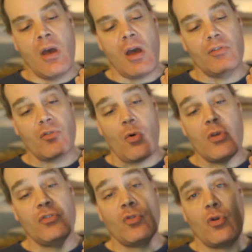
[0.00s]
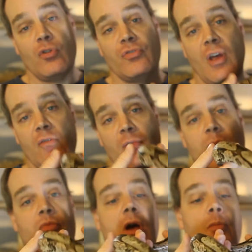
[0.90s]
And so this girl's never
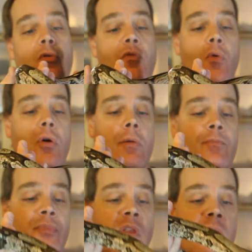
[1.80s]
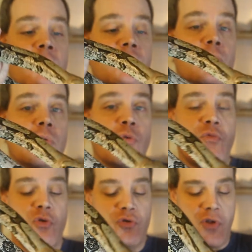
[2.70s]
been bred before. This will be her
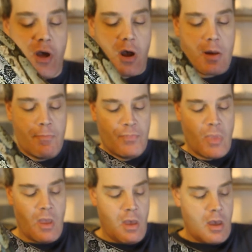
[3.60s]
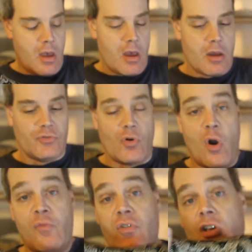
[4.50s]
first time. And so
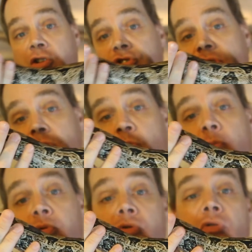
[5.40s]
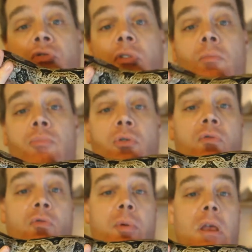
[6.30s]
hopefully she will produce some
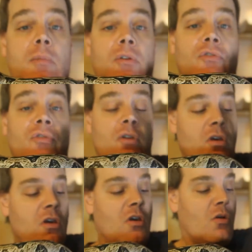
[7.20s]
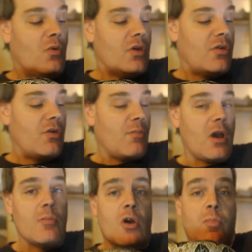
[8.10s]
beautiful babies with
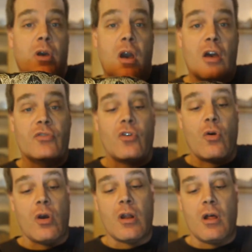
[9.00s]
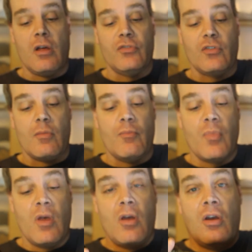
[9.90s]
my male Picasso, and I'll have some
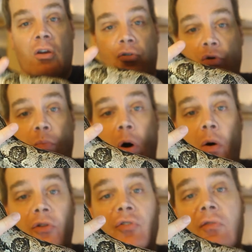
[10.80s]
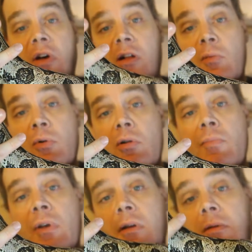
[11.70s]
new boas available
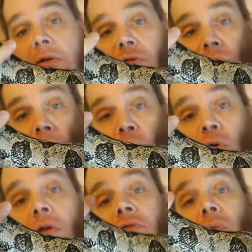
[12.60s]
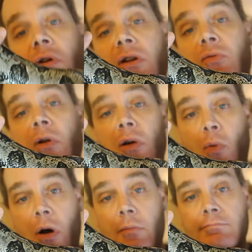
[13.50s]
in the summer of
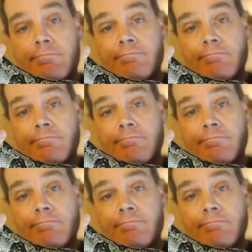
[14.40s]
2021.